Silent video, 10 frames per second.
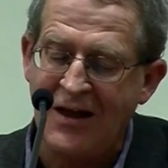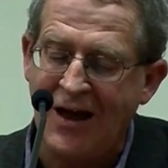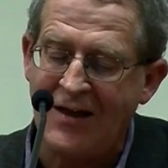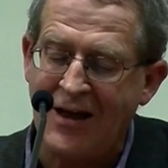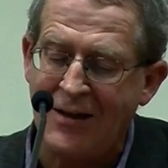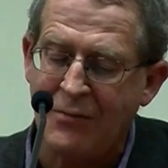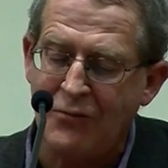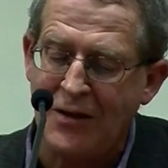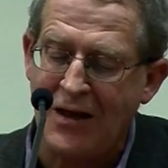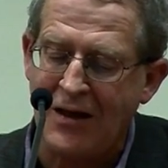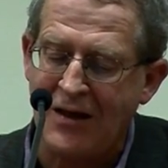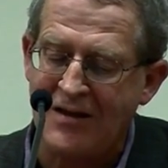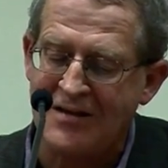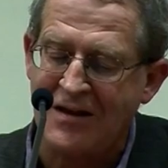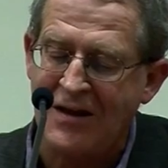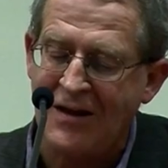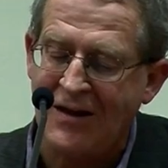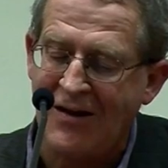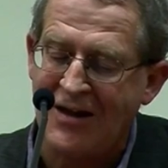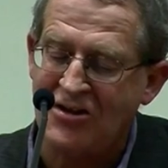and help him realize
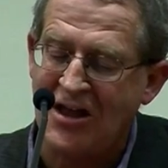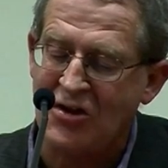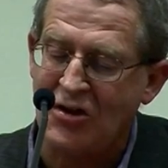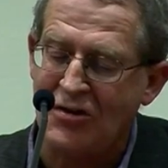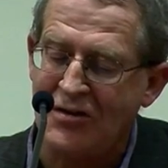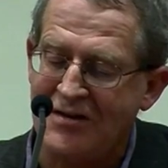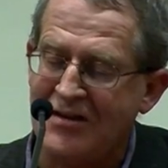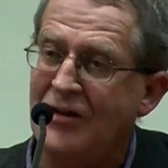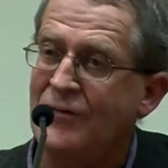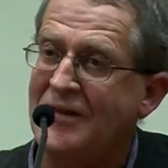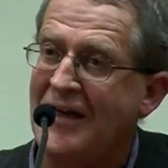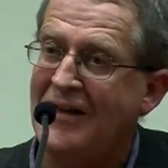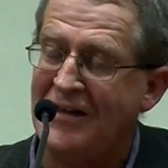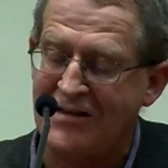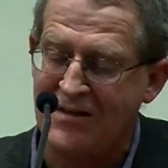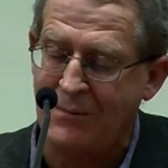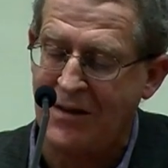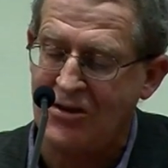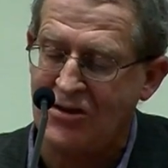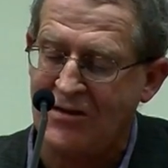their as yet undiscovered
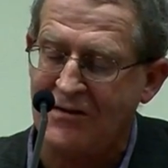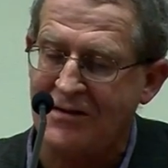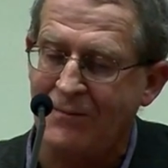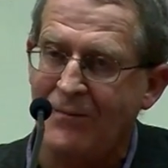anticipations.